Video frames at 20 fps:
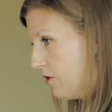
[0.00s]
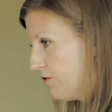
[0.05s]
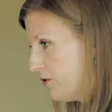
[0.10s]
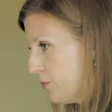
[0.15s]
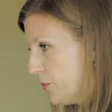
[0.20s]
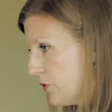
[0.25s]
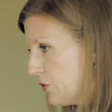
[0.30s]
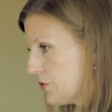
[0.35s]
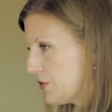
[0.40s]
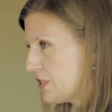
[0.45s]
of a
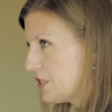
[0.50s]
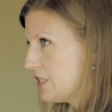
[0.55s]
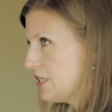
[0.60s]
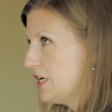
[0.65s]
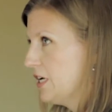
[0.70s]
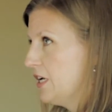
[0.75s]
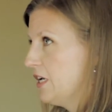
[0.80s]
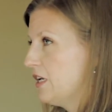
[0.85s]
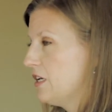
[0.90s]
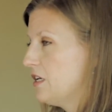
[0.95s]
boost.
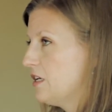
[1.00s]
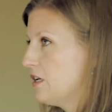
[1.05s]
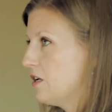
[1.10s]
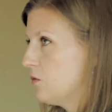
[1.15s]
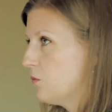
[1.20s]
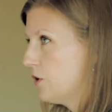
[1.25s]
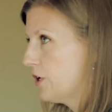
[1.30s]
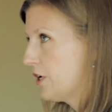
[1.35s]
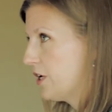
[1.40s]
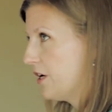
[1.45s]
He
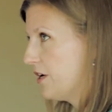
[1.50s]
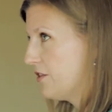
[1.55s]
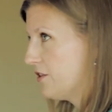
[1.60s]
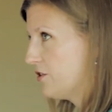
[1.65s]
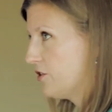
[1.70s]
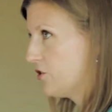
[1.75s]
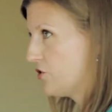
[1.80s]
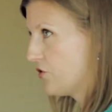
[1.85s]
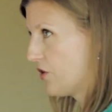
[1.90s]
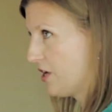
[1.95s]
can work on the
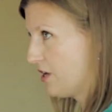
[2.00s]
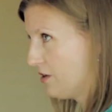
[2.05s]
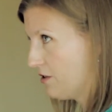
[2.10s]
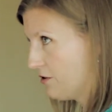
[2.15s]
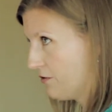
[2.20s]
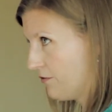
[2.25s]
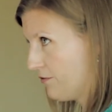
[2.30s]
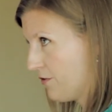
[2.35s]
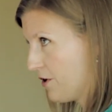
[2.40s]
strength